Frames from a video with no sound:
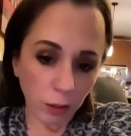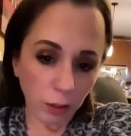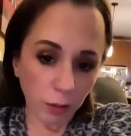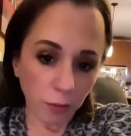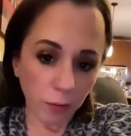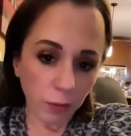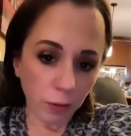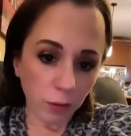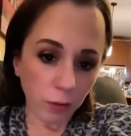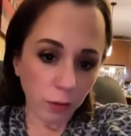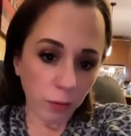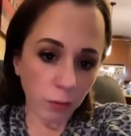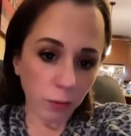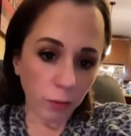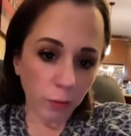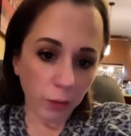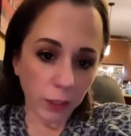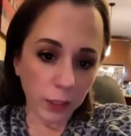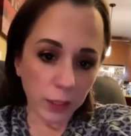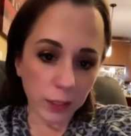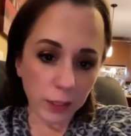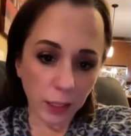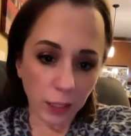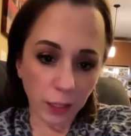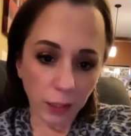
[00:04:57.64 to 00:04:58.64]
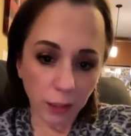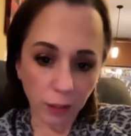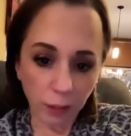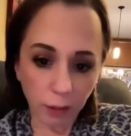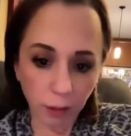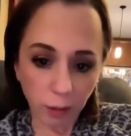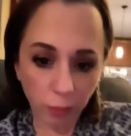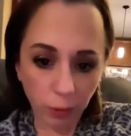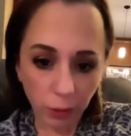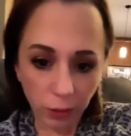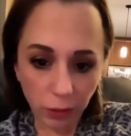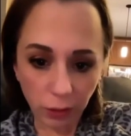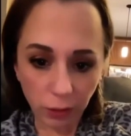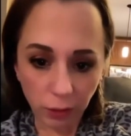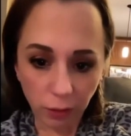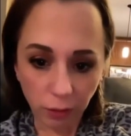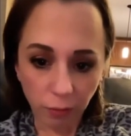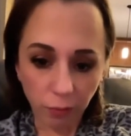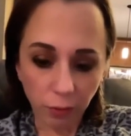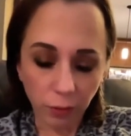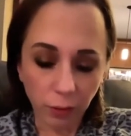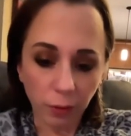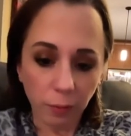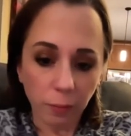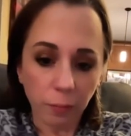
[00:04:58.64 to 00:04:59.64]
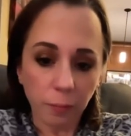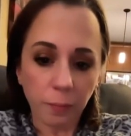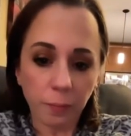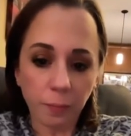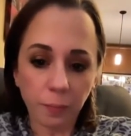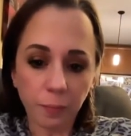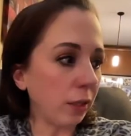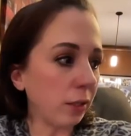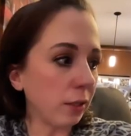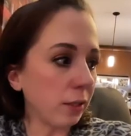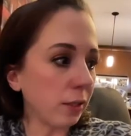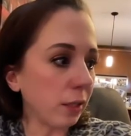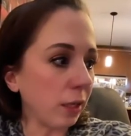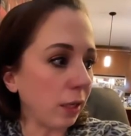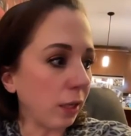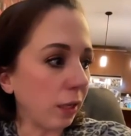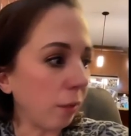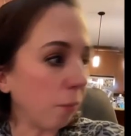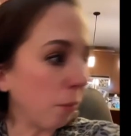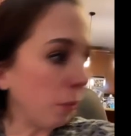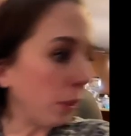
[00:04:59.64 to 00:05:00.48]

I don't even know who I saw that question from. I didn't say